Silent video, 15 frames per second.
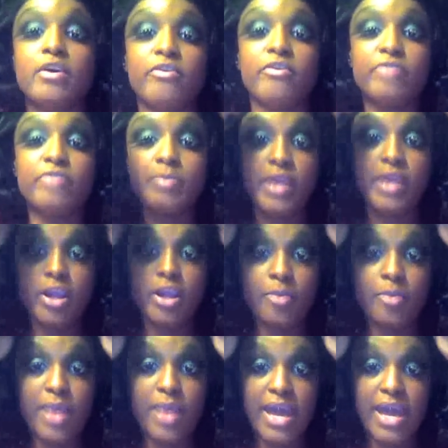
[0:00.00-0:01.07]
Flip the hair
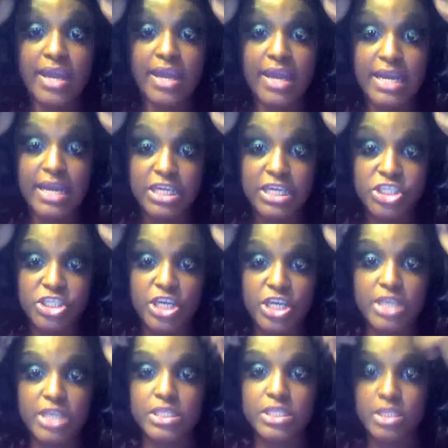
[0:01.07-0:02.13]
back and
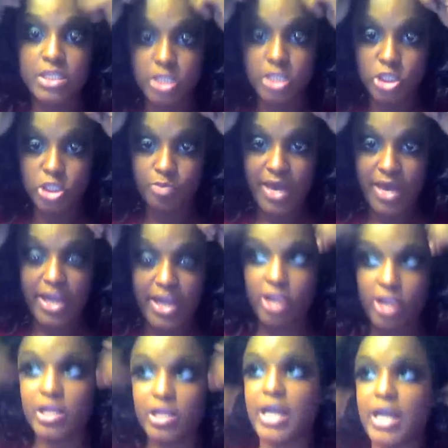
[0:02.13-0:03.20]
adjust to my
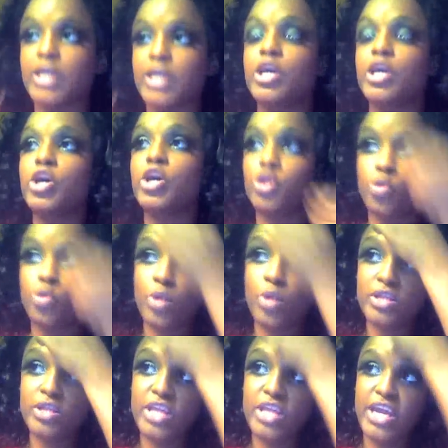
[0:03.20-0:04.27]
hairline. You
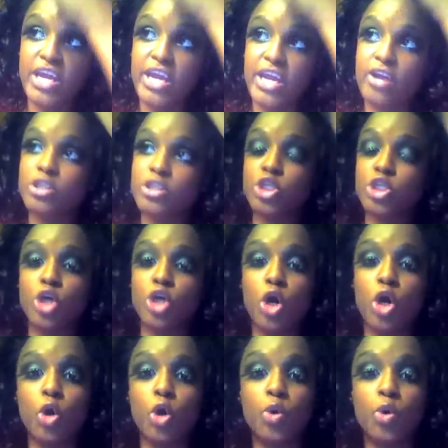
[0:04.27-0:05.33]
want the hair to
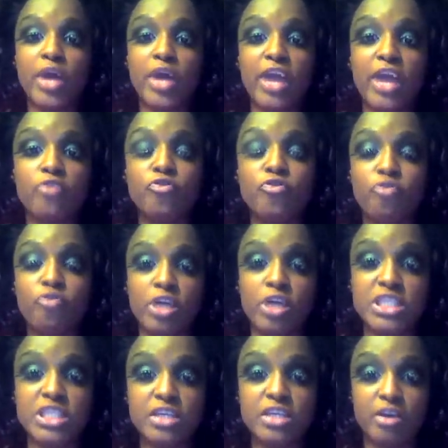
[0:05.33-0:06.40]
go in front
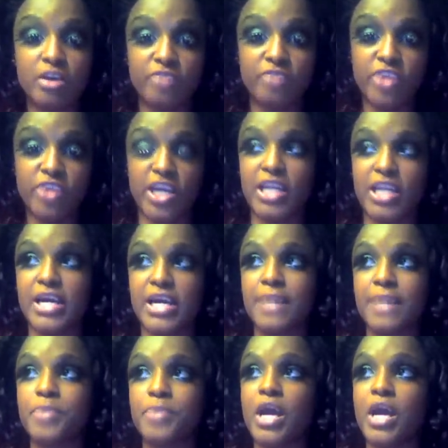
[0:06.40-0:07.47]
of your
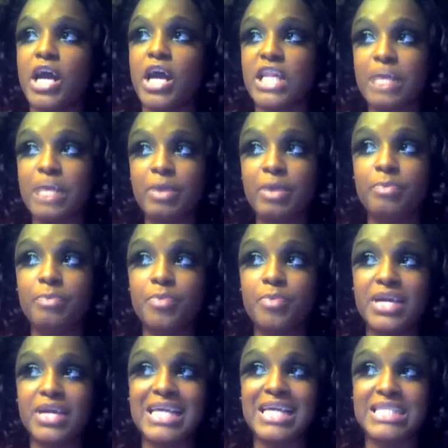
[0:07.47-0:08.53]
hairline. A lot of people
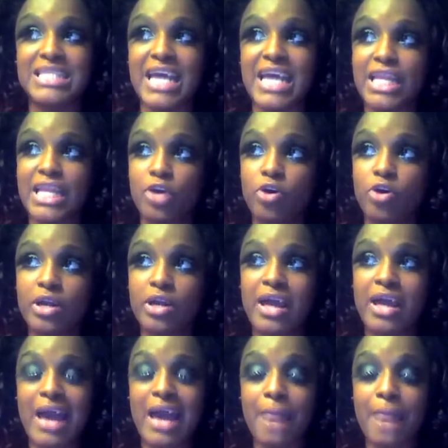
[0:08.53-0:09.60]
put it exactly on.
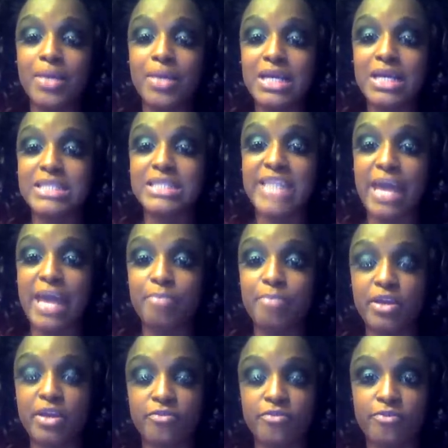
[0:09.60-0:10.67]
I put it a tad
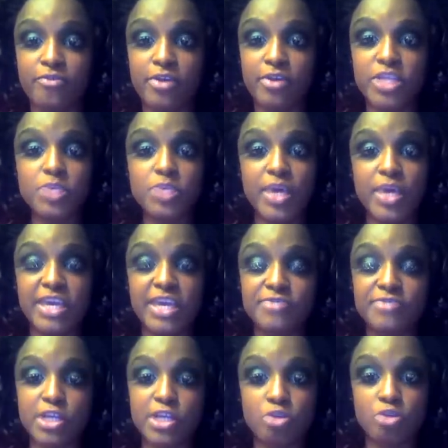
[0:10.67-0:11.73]
bit in front. This way it gives
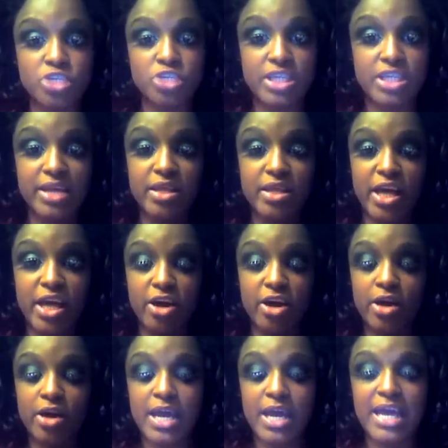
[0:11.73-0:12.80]
the illusion that the
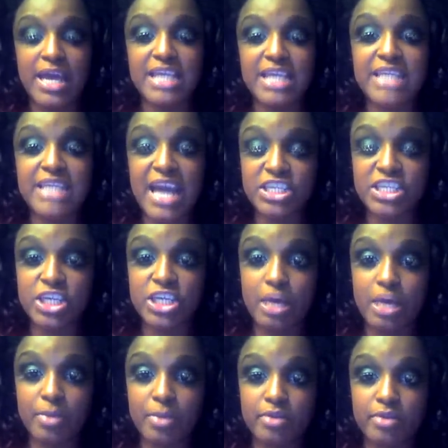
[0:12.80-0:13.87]
hair is actually
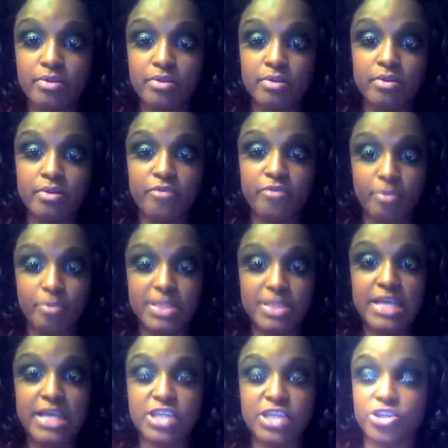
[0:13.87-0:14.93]
coming from
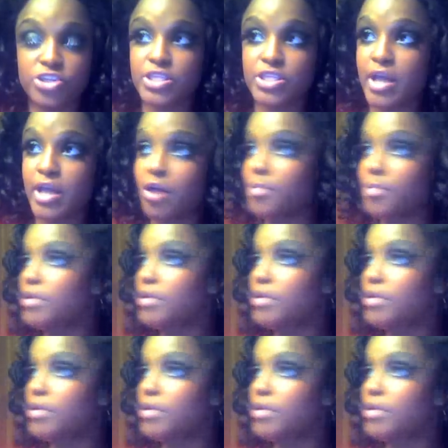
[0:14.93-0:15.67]
inside your scalp.